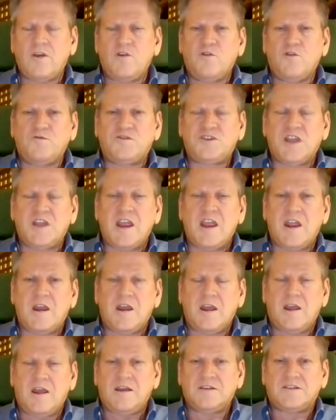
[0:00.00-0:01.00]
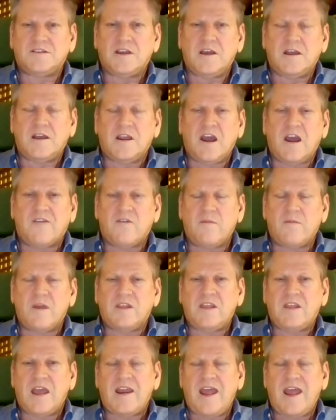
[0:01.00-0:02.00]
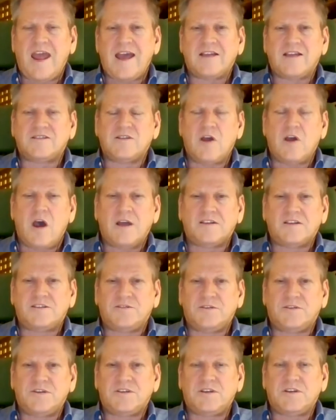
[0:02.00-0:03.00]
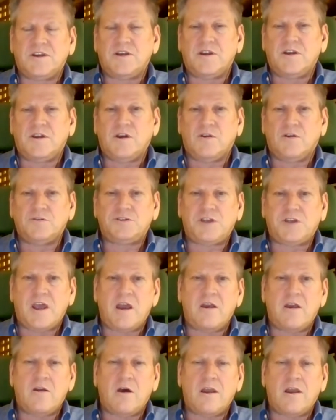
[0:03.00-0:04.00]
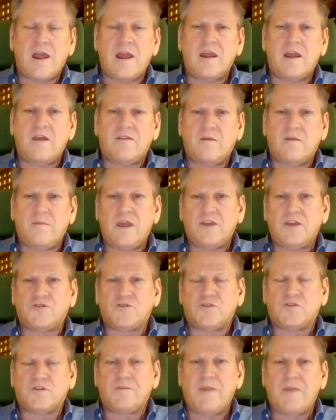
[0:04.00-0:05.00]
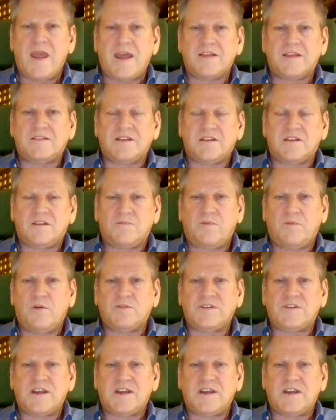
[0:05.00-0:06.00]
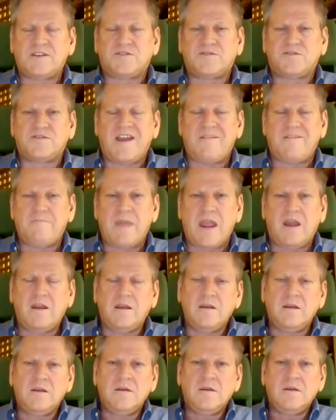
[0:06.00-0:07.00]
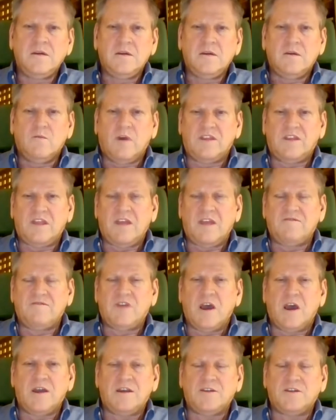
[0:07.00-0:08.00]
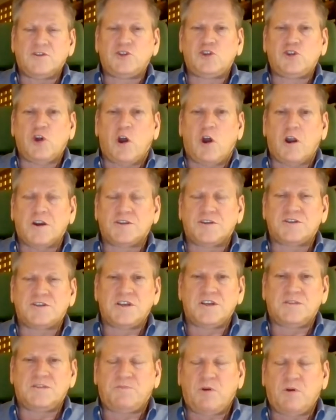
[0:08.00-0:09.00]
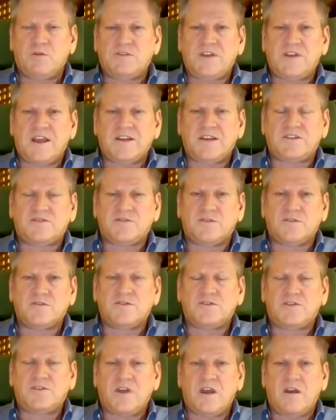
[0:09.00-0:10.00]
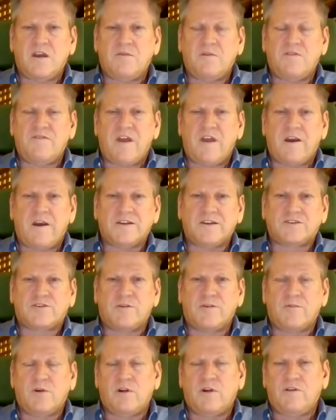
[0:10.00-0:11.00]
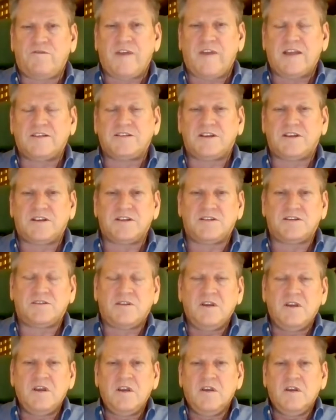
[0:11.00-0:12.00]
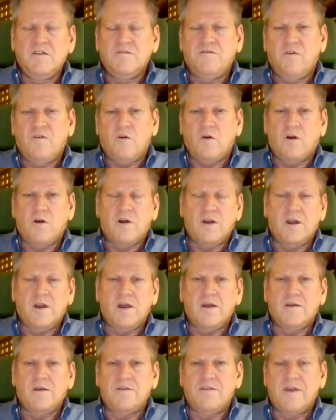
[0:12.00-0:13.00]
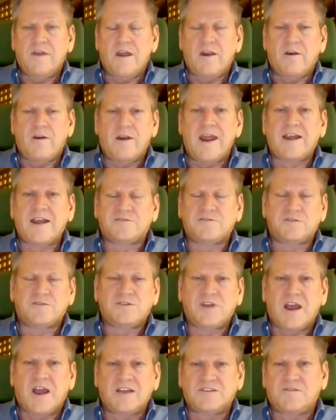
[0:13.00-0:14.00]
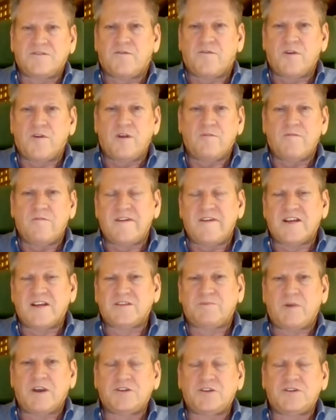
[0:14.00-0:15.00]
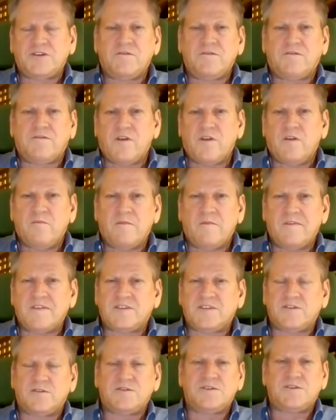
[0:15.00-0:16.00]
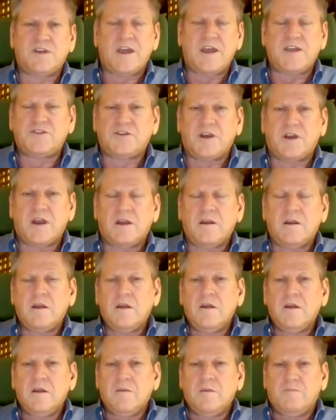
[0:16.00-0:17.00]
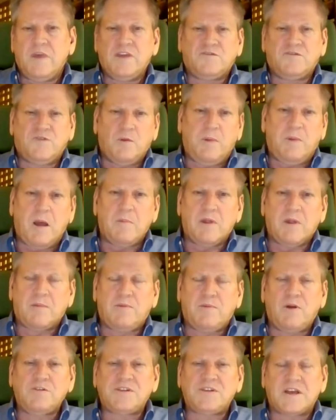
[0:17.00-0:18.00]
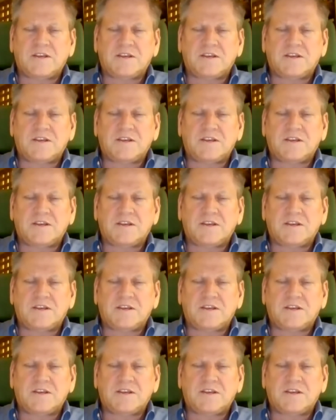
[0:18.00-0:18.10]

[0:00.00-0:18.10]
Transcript: what you've seen is a government that has not seriously negotiated on any of the major demands that the protesters have made. What they've done is charge these protesters uh, with various criminal offenses for uh, their exercise of freedom of expression, freedom of association, and peaceful public